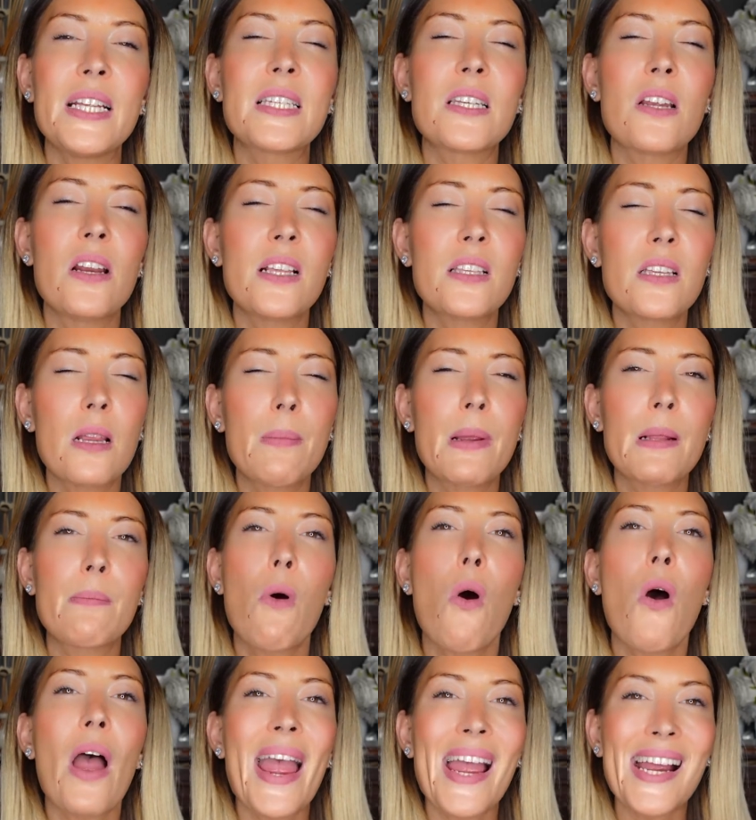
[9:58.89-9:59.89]
It's a little bit
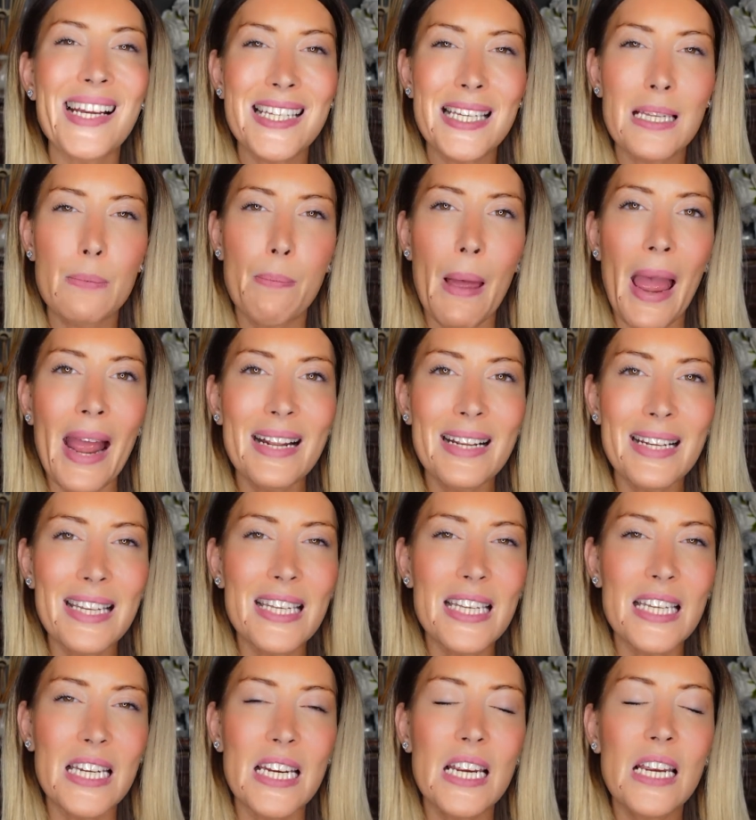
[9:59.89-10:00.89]
more
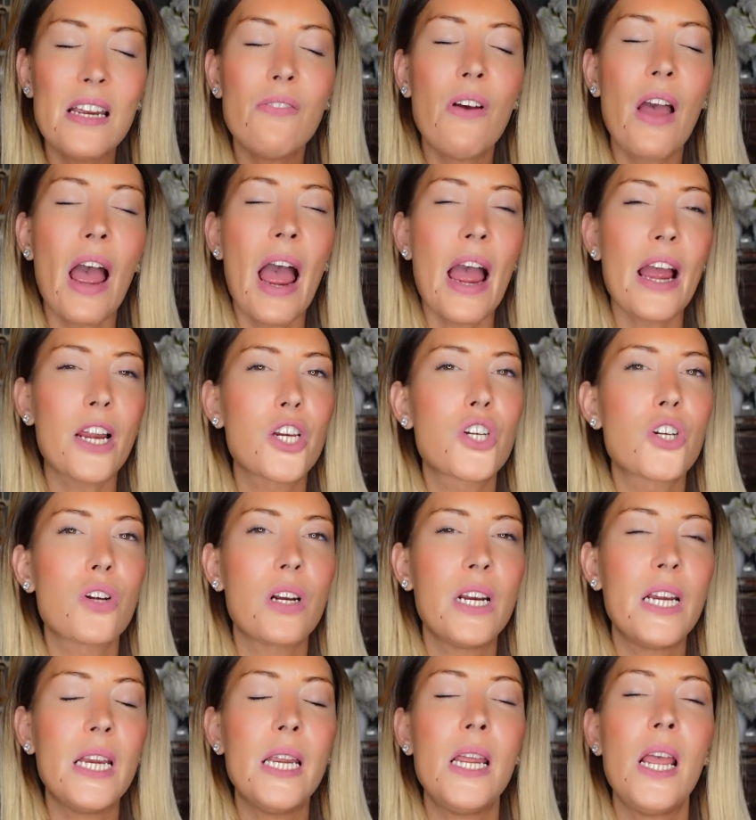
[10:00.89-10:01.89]
expensive,
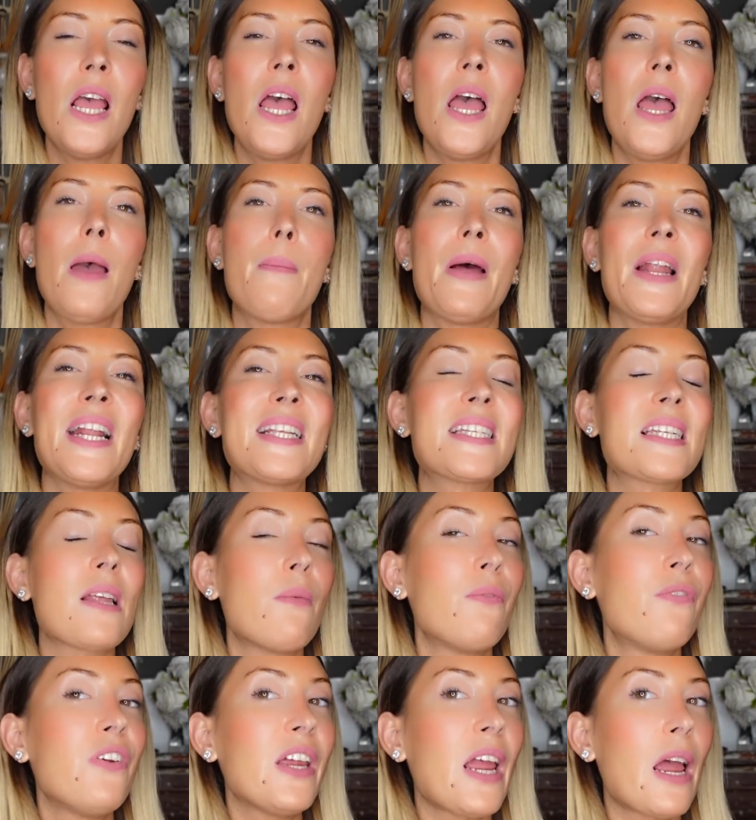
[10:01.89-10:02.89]
actually, but it's
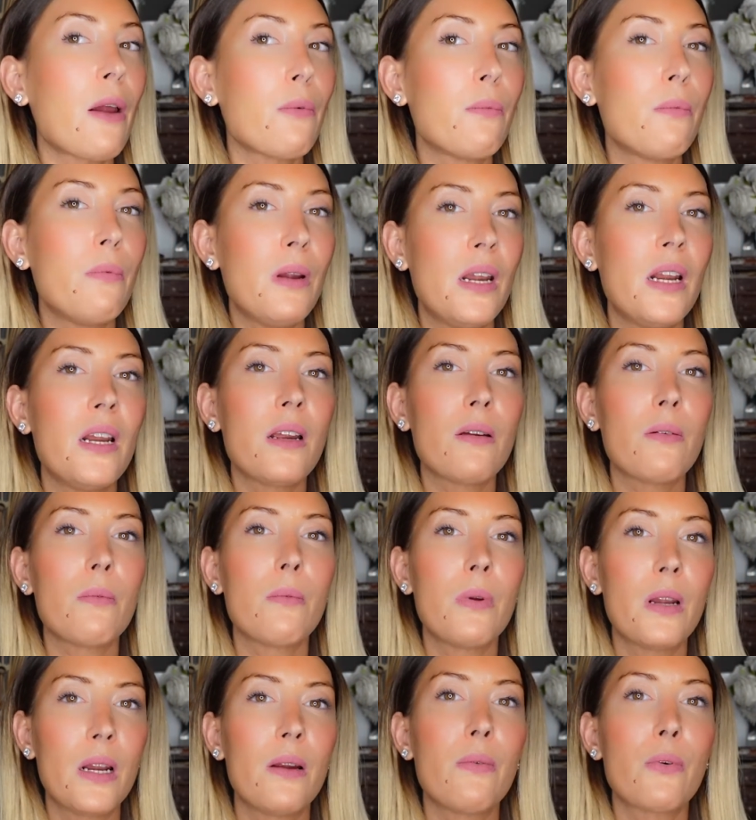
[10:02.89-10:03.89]
something I really,
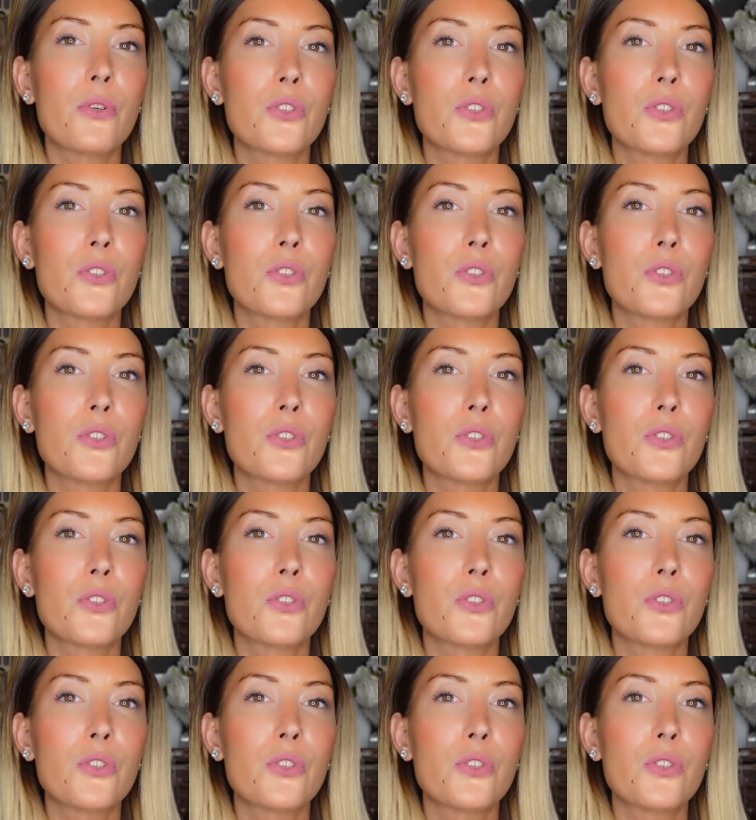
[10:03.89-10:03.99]
really